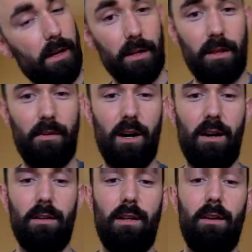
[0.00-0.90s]
There
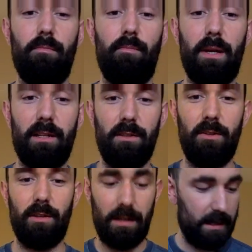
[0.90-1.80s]
are bigger
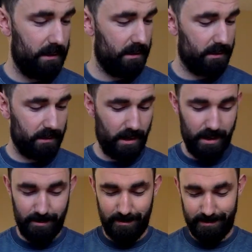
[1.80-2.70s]
ukuleles
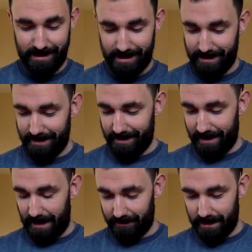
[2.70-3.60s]

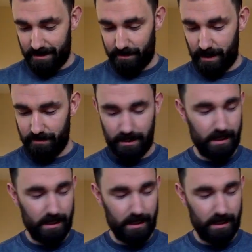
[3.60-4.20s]
out there, but I mean,